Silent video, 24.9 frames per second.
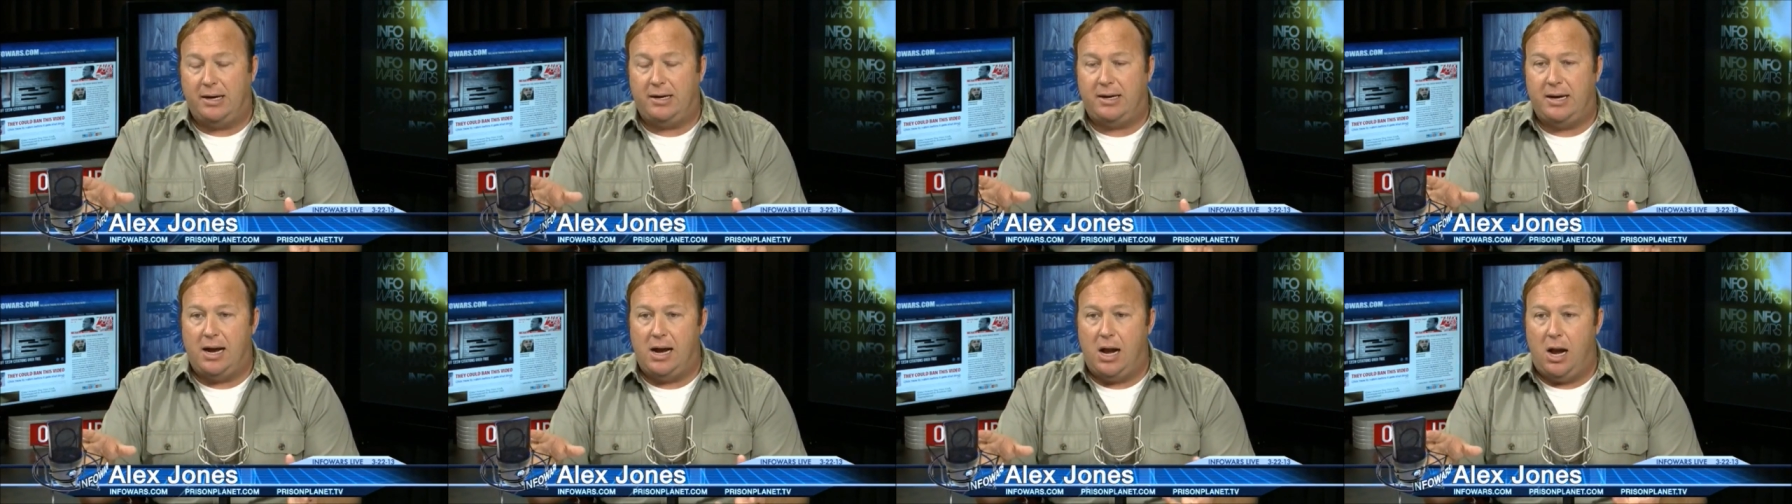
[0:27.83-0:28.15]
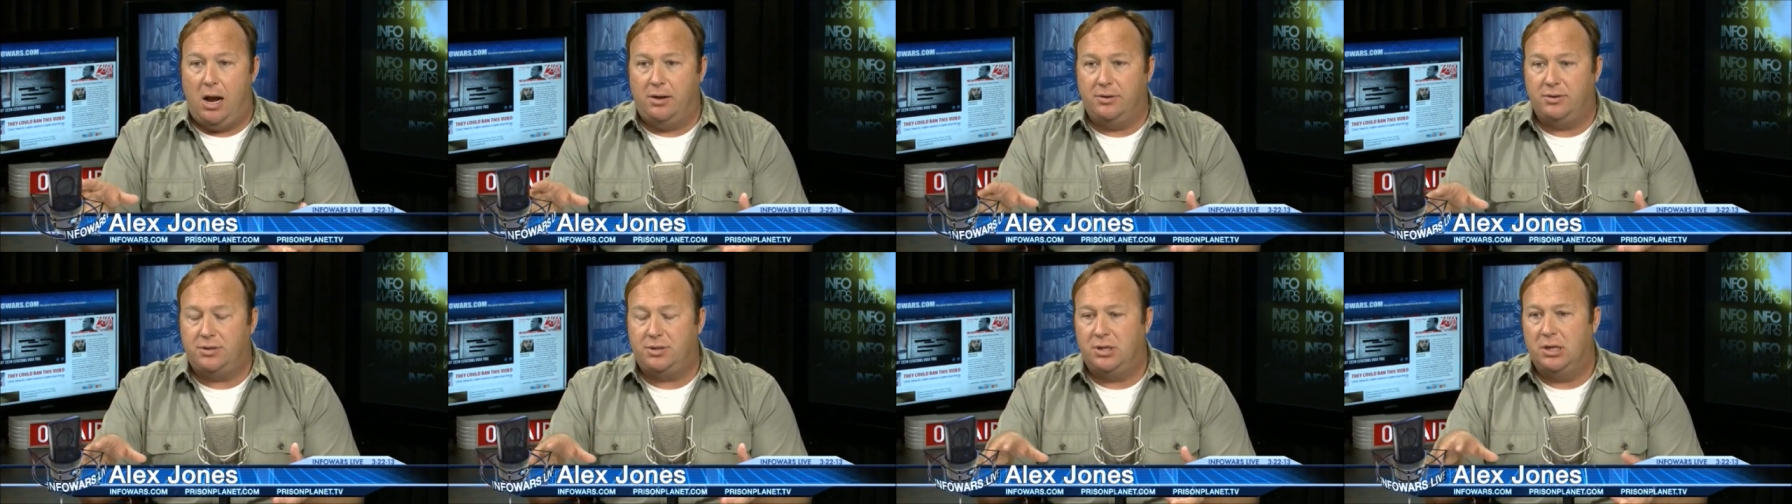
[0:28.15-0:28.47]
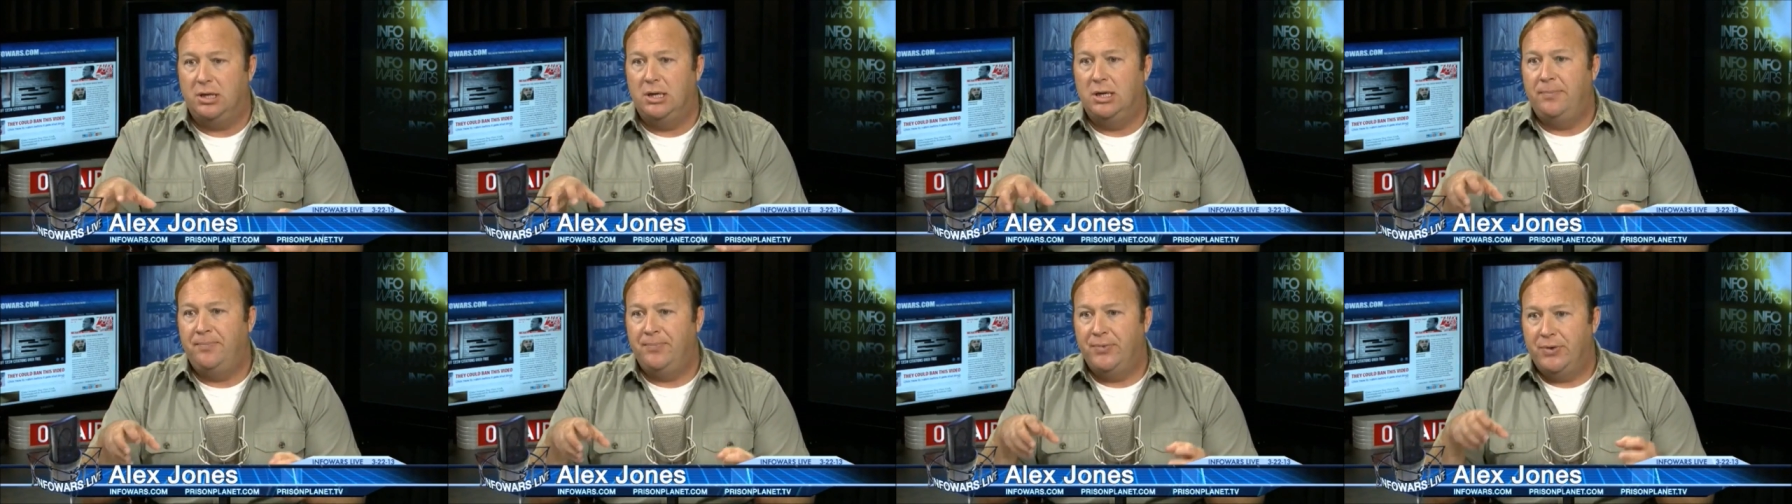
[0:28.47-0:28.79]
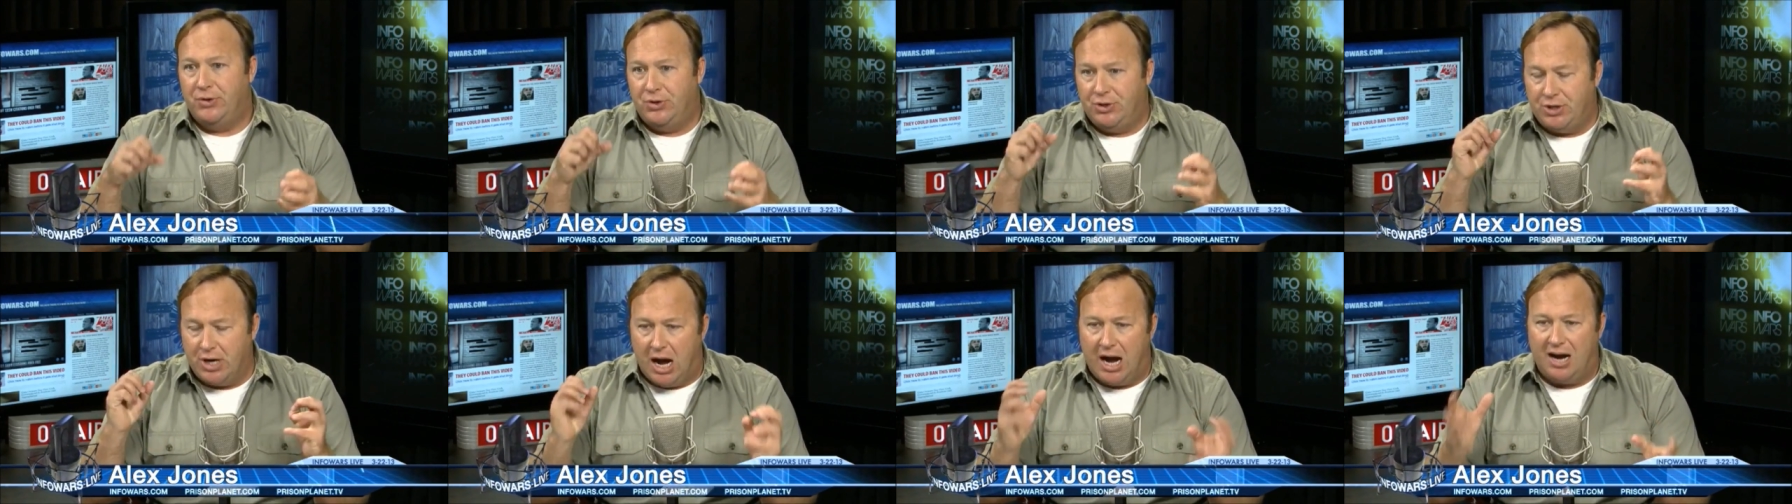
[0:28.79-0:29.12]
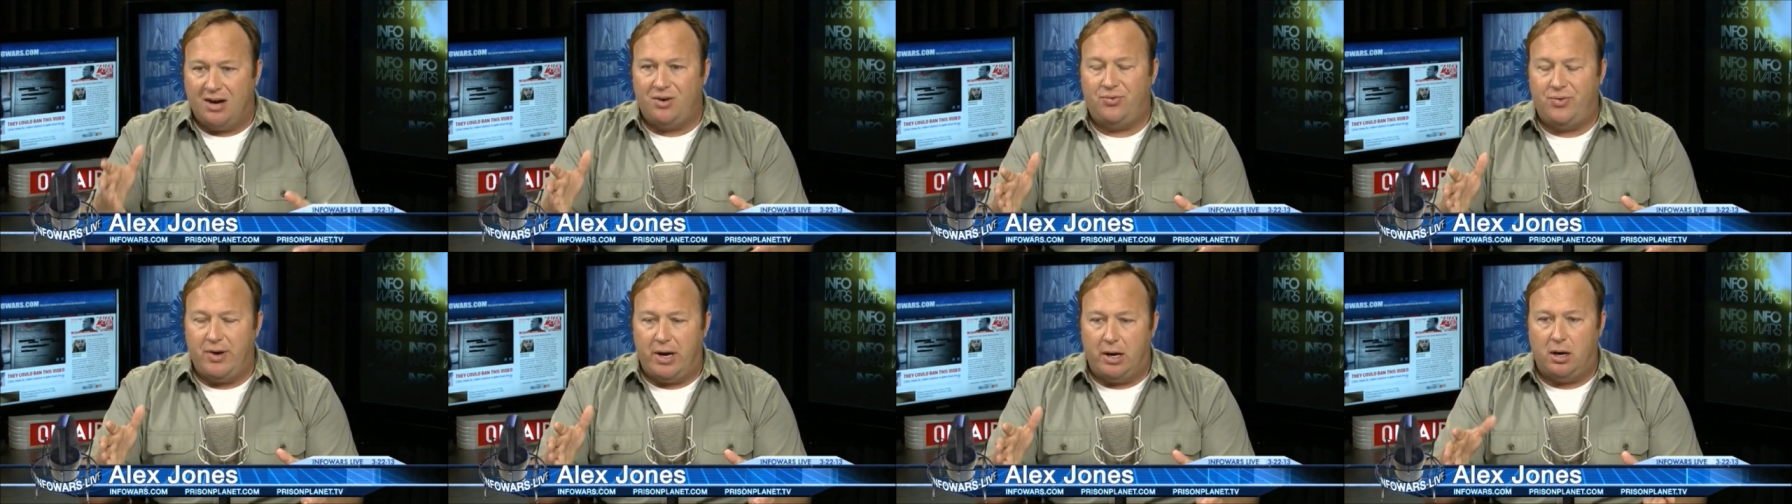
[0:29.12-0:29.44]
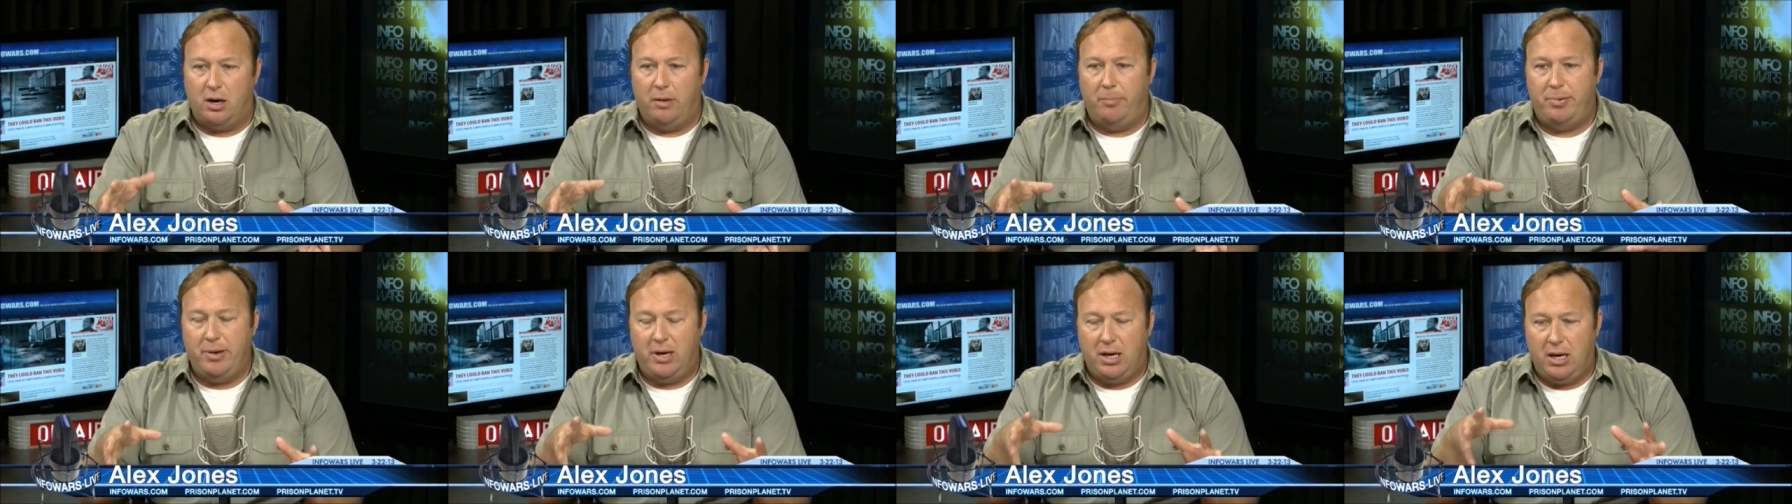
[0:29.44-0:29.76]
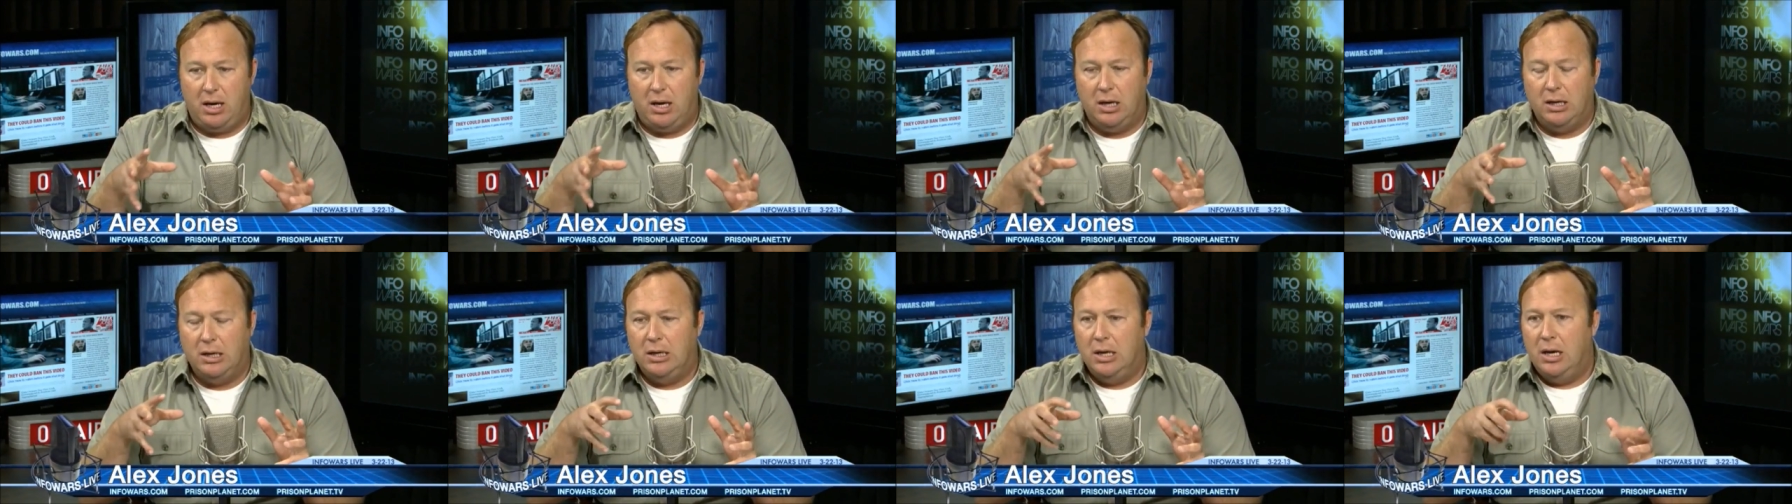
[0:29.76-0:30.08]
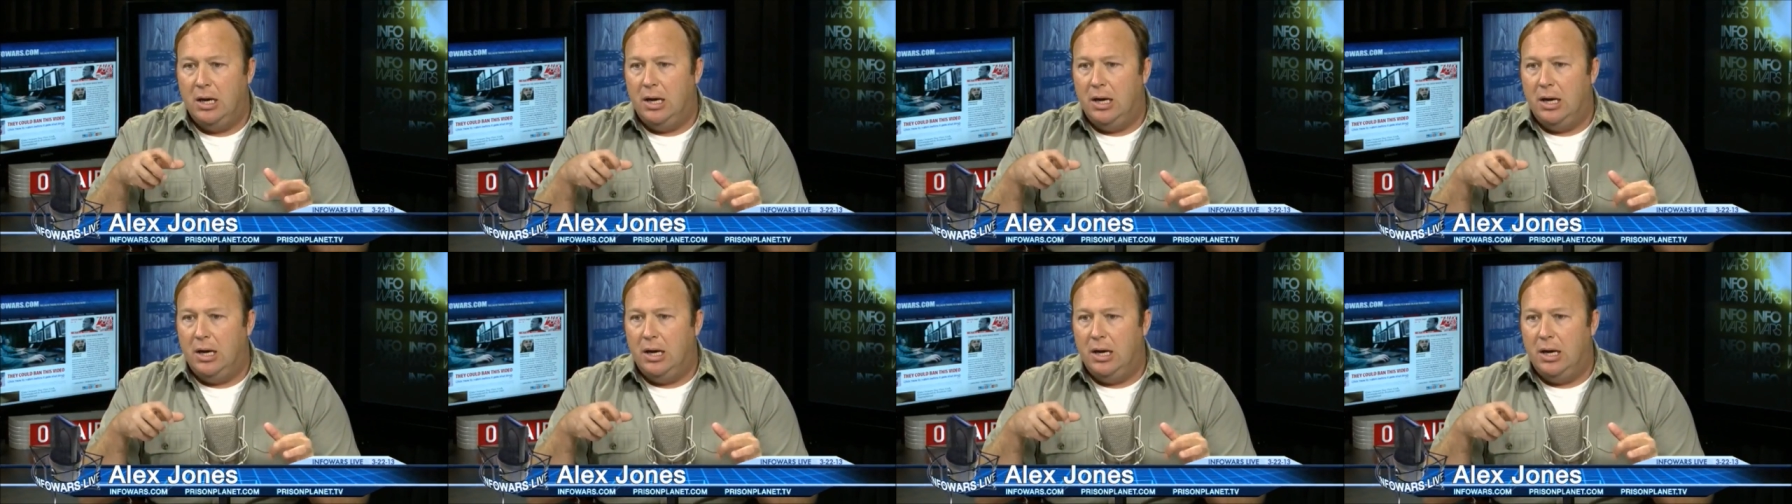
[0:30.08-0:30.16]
accounts shock therapy,